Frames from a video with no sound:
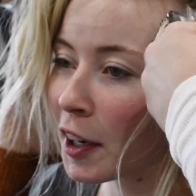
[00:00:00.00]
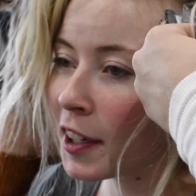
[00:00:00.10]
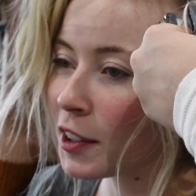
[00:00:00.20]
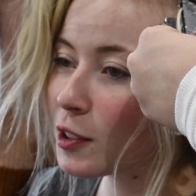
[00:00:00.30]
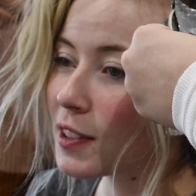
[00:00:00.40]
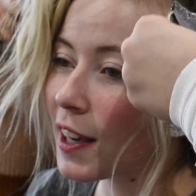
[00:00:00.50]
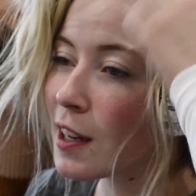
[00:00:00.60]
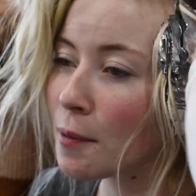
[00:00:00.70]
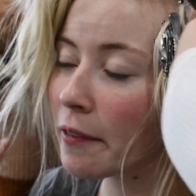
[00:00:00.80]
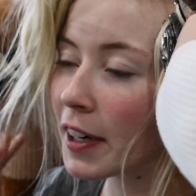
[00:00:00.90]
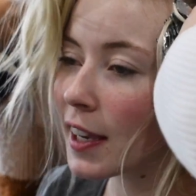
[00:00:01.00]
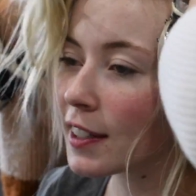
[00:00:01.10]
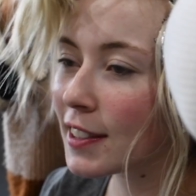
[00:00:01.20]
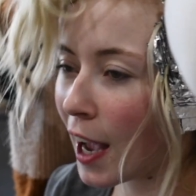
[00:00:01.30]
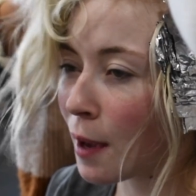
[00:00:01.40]
So I'm
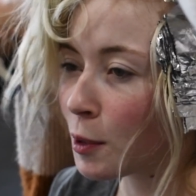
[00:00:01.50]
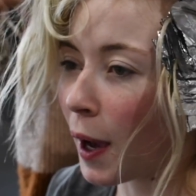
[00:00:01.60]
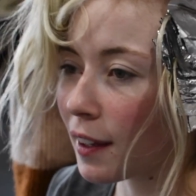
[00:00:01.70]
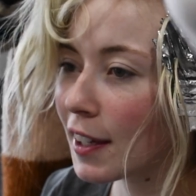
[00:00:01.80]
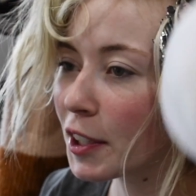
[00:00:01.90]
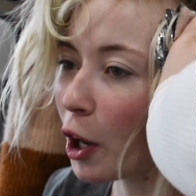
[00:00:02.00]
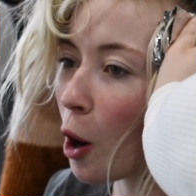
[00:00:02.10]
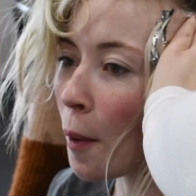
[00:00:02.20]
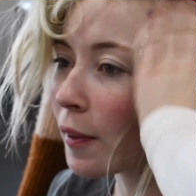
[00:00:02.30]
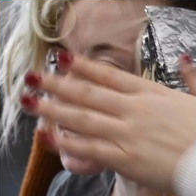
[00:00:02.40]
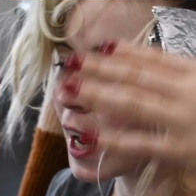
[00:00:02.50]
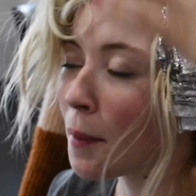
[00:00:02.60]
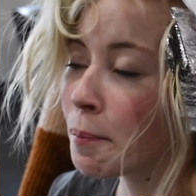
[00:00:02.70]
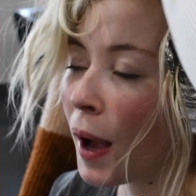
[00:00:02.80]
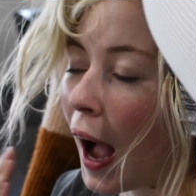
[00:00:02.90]
crazy. Won't you
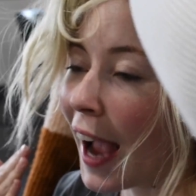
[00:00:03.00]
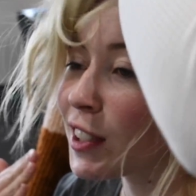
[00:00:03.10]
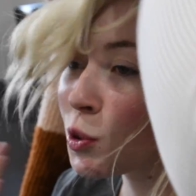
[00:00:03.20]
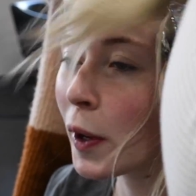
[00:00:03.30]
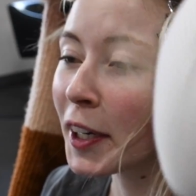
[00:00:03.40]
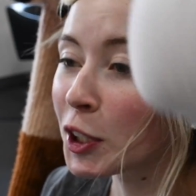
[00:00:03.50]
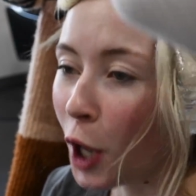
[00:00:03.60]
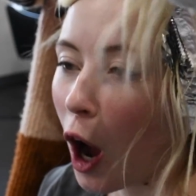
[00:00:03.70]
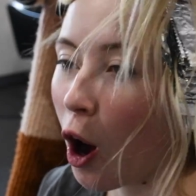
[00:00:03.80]
bend that back for me?